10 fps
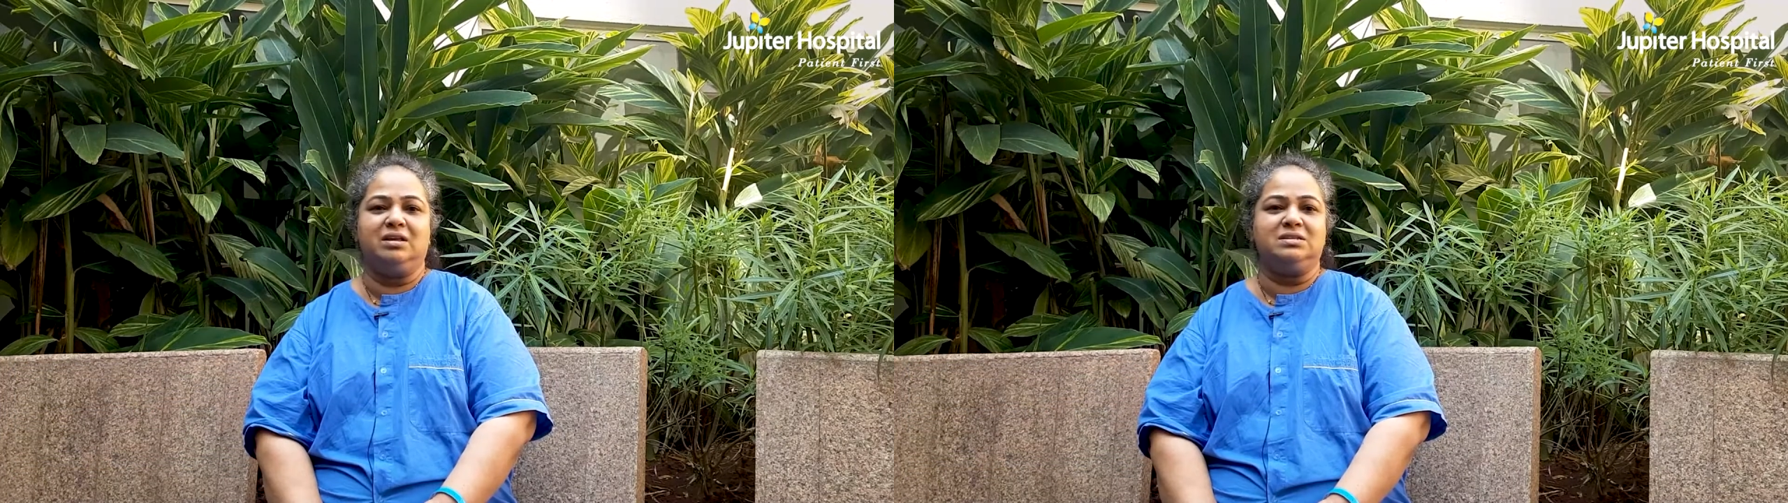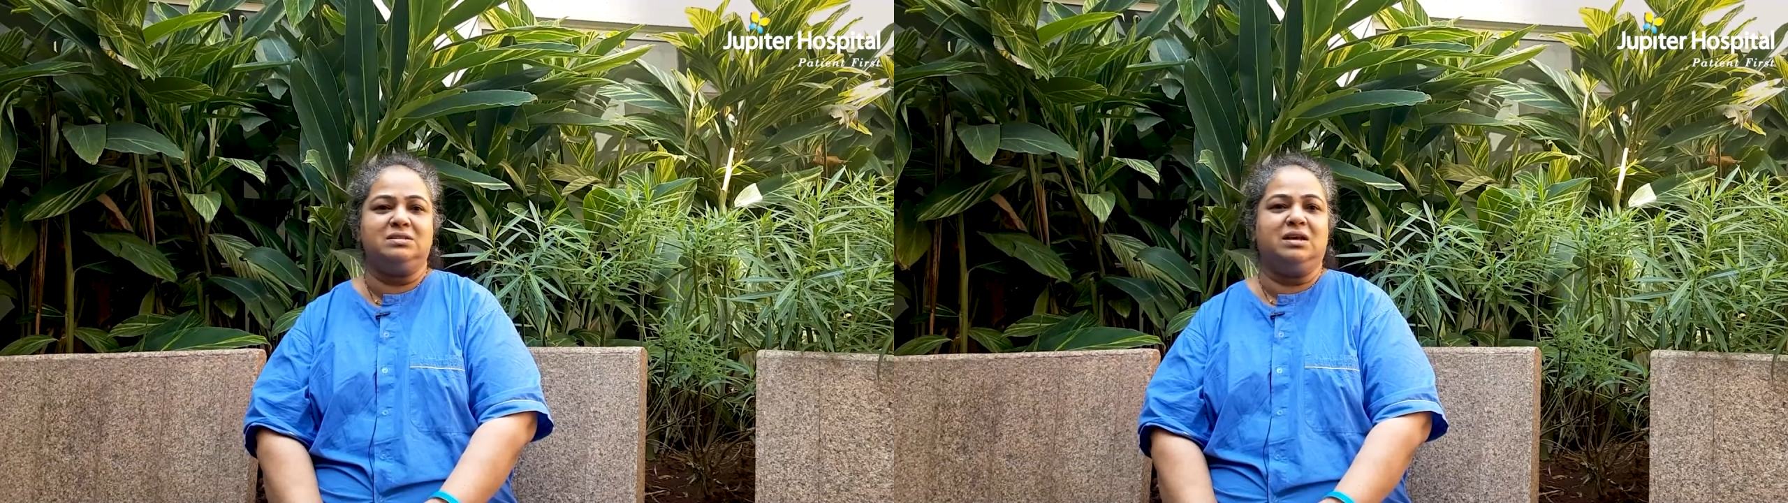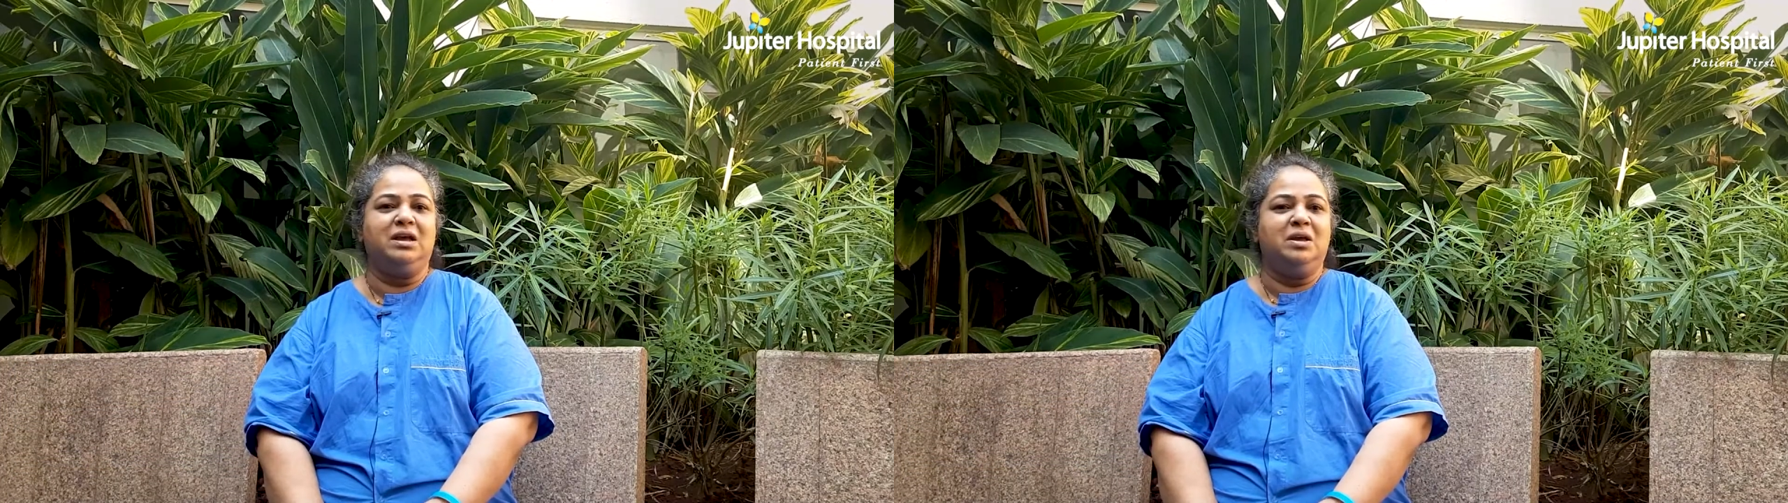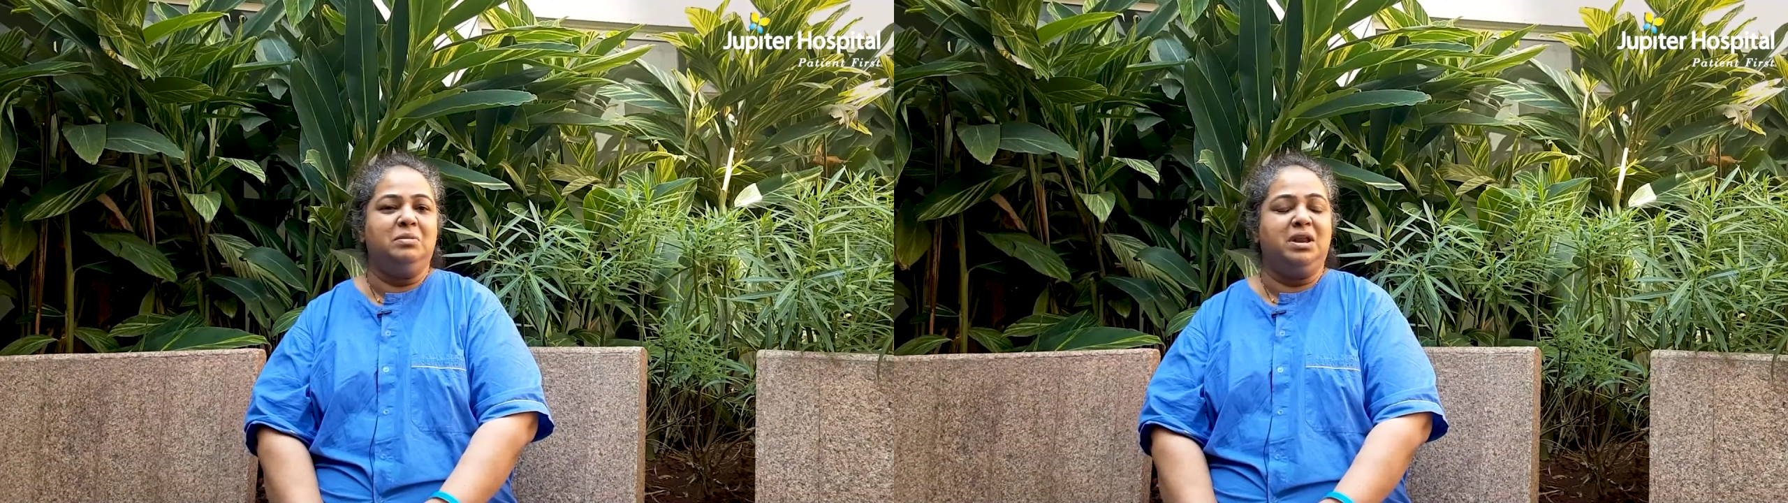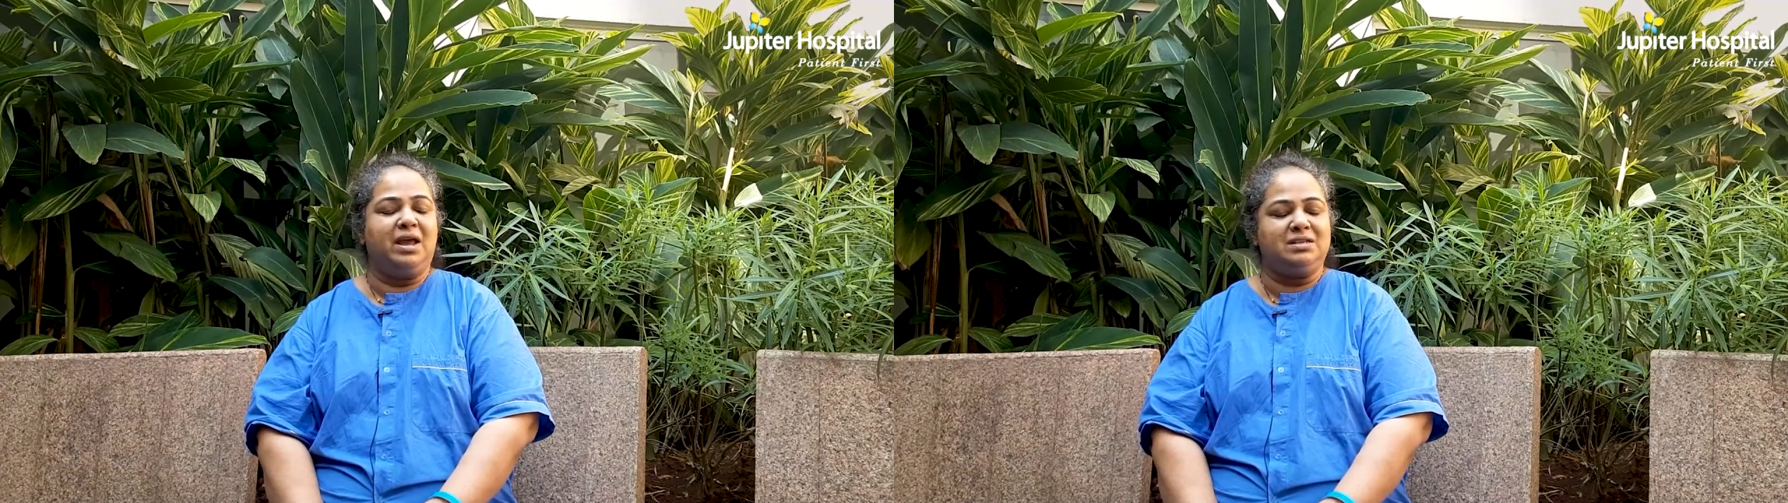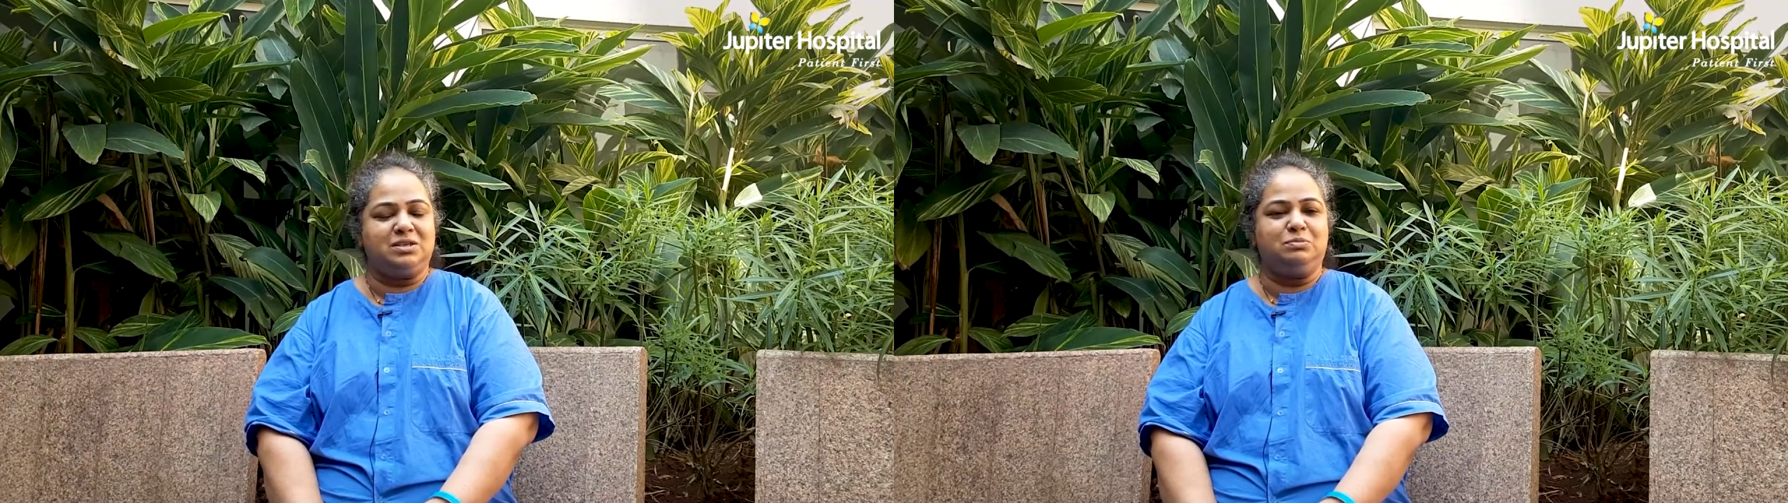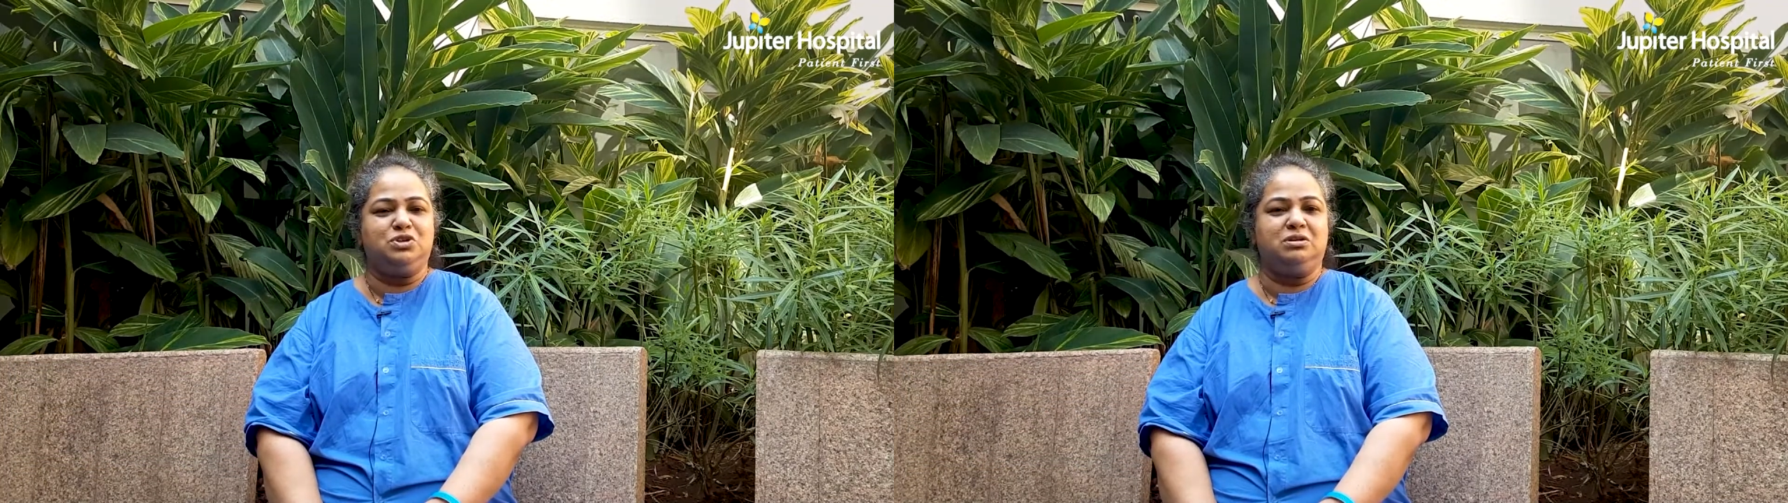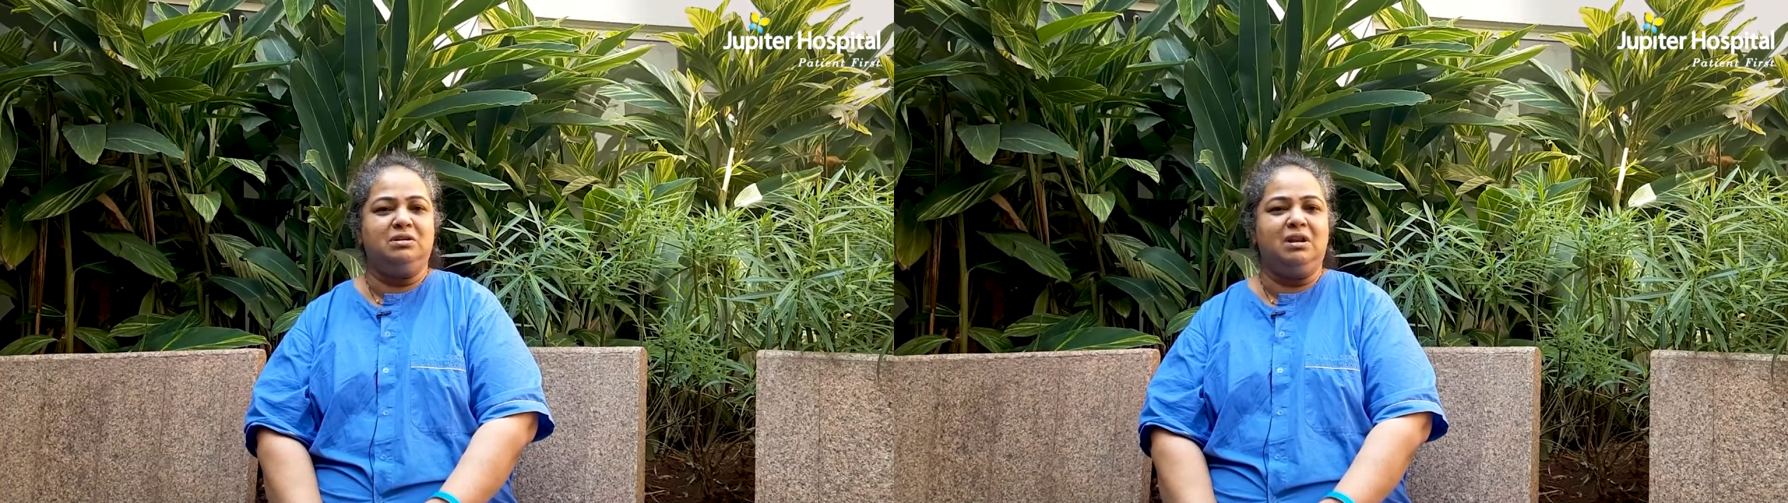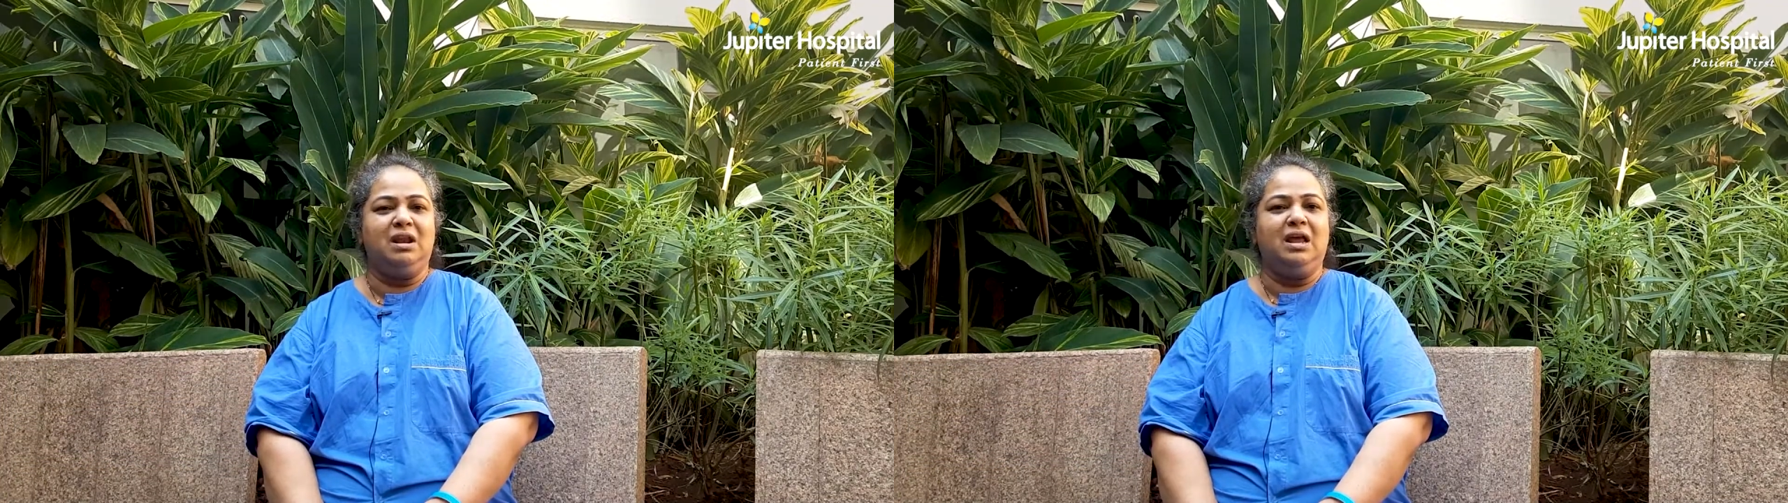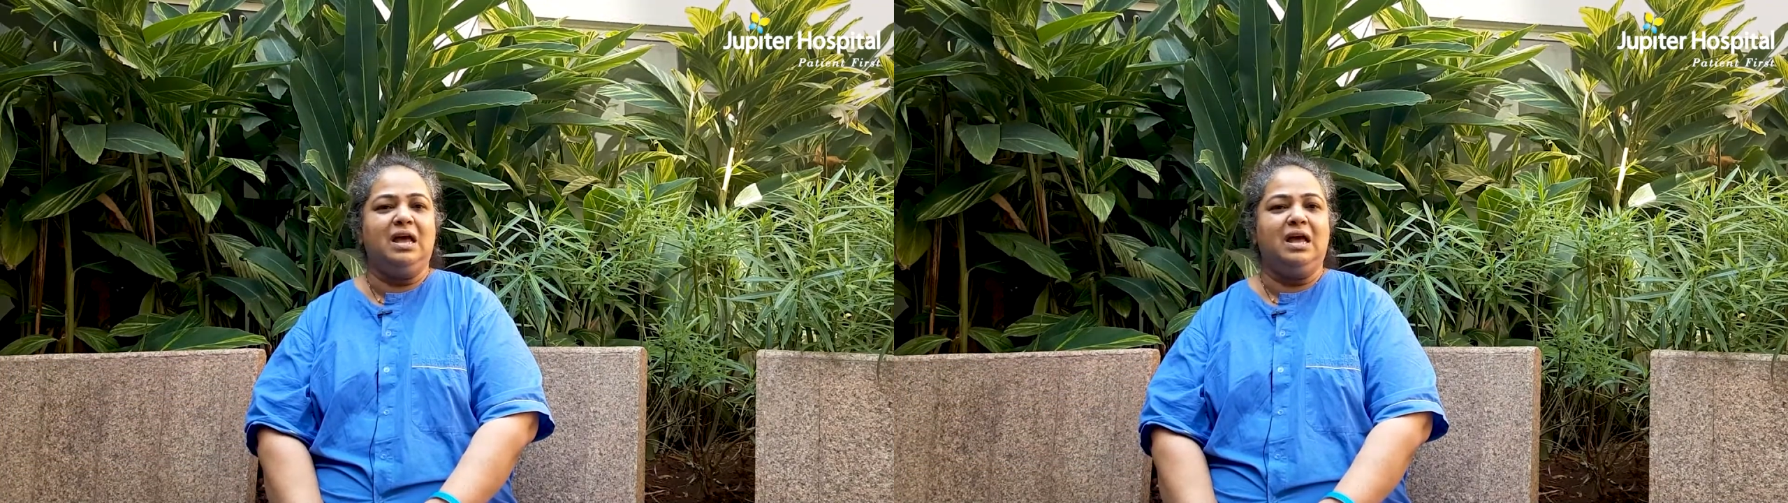is you know, exceptional.